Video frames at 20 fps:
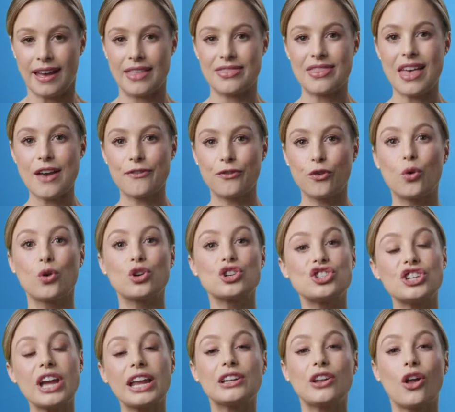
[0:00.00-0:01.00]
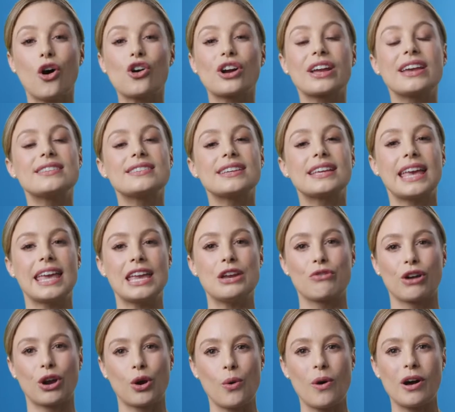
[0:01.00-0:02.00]
and therefore GenLock is a
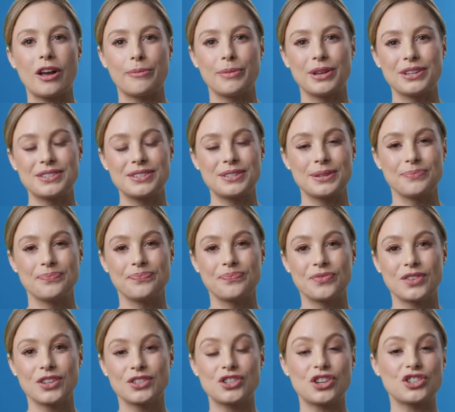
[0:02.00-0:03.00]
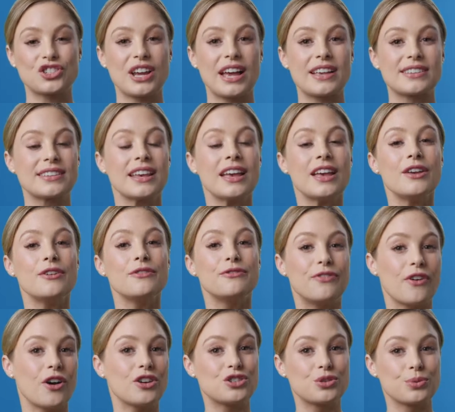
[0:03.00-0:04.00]
key requirement such as
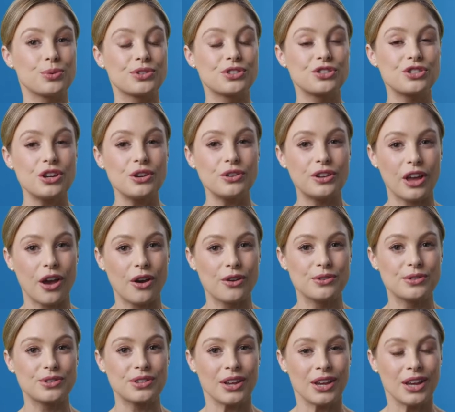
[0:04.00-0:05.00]
virtual studios,